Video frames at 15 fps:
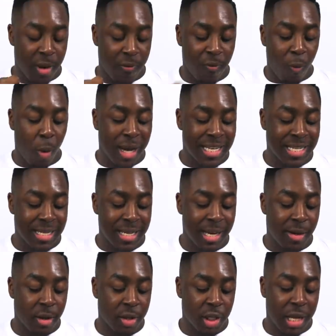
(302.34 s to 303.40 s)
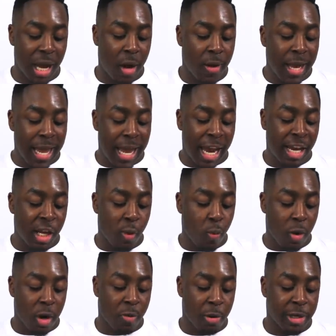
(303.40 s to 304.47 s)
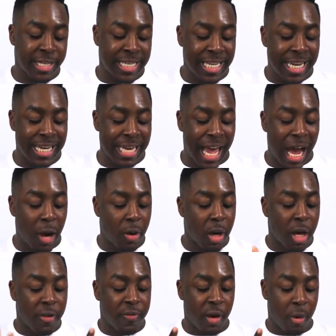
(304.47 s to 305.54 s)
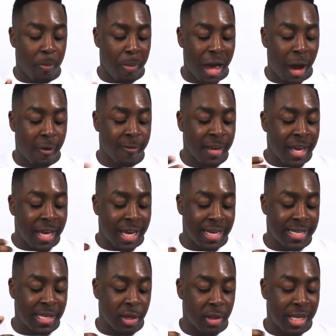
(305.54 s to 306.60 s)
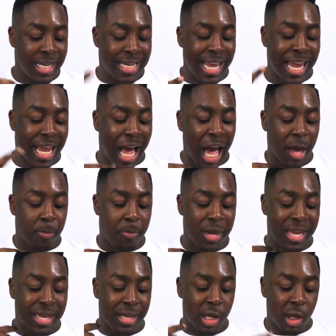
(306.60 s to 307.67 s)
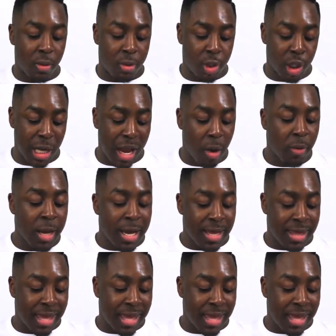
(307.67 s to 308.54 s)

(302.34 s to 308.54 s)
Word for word: your voice, neither shall any word proceed out of your mouth until the day I bid you shout.